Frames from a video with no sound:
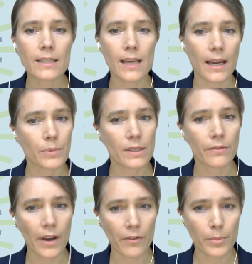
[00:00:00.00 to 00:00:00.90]
types of
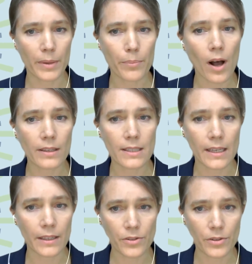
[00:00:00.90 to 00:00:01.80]
government policy
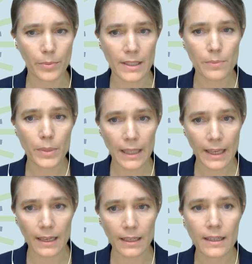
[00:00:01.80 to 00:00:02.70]
instruments
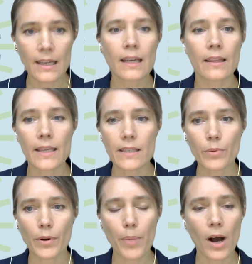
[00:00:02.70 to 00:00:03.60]
played. These
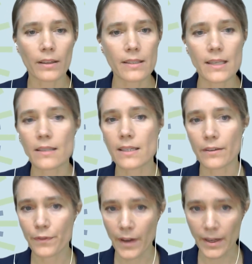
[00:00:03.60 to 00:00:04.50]
were policies to
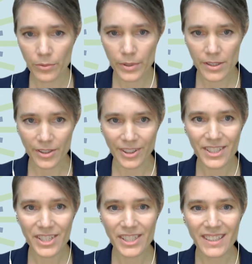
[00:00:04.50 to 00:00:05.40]
fund
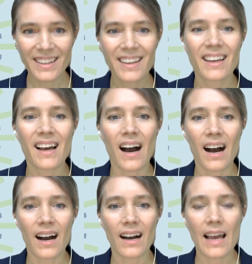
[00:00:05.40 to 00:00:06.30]
research
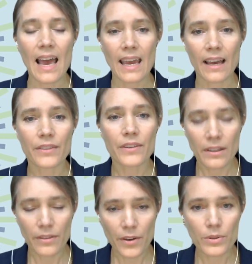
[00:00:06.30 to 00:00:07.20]
and
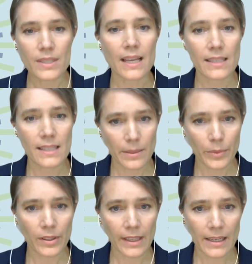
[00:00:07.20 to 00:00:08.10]
those that
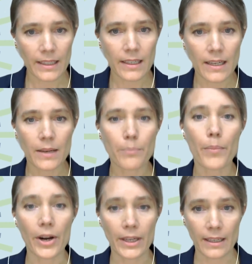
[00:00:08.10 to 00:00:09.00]
stimulated
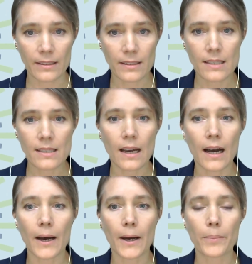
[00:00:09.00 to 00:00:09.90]
markets.
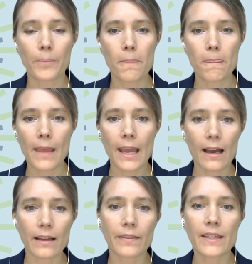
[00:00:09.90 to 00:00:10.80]

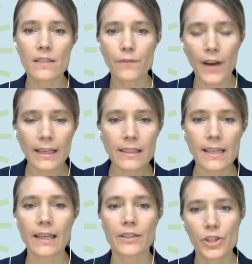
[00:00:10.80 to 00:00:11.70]
And this
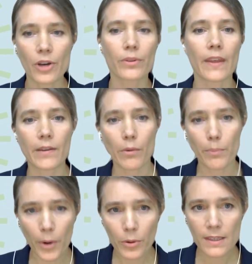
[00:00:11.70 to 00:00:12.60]
finding showed that they were
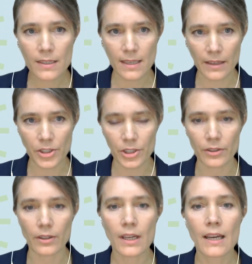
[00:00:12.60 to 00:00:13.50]
both
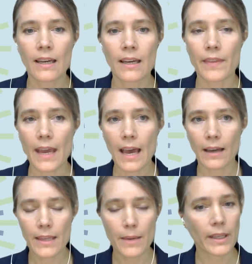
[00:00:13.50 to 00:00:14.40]
essential.
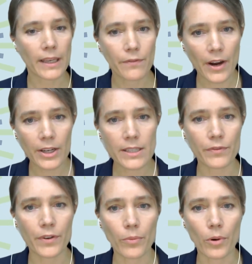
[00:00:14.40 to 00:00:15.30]
They played very
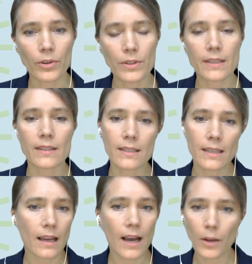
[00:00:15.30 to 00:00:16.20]
different roles. And this
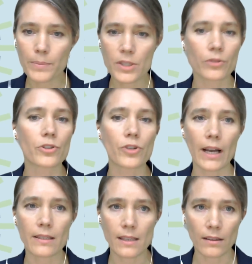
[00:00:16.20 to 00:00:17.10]
helps to
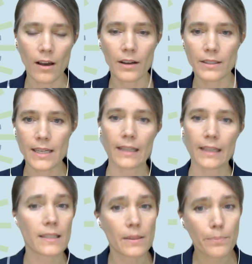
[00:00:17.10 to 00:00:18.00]
address a
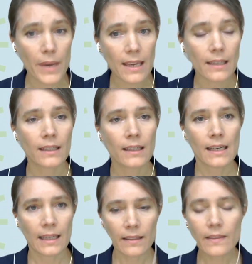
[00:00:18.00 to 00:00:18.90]
longstanding debate
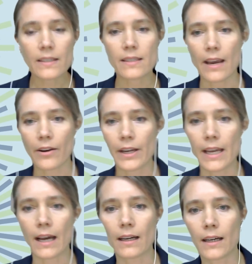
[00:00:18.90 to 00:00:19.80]
in this
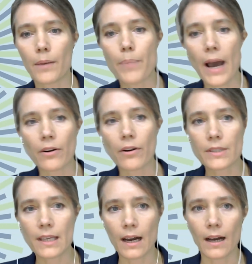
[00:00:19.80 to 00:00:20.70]
area
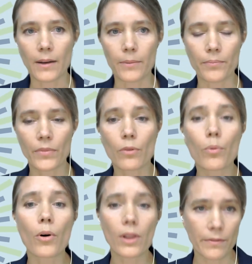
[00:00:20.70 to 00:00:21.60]
about the
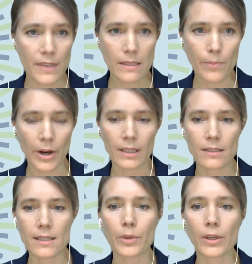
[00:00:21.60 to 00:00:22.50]
role of these market
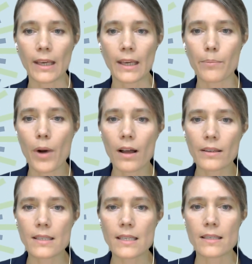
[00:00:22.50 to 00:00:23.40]
stimulating
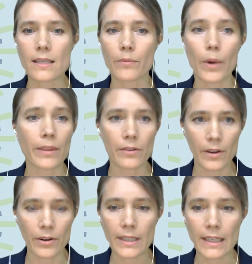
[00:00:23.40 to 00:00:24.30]
policies and whether
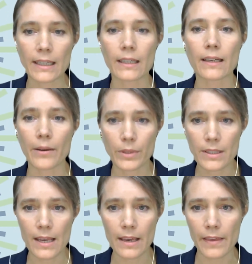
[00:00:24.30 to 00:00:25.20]
they're needed. I would
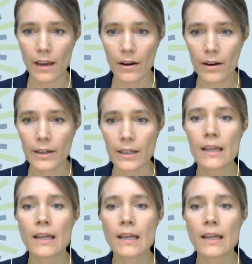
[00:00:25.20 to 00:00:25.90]
say they are.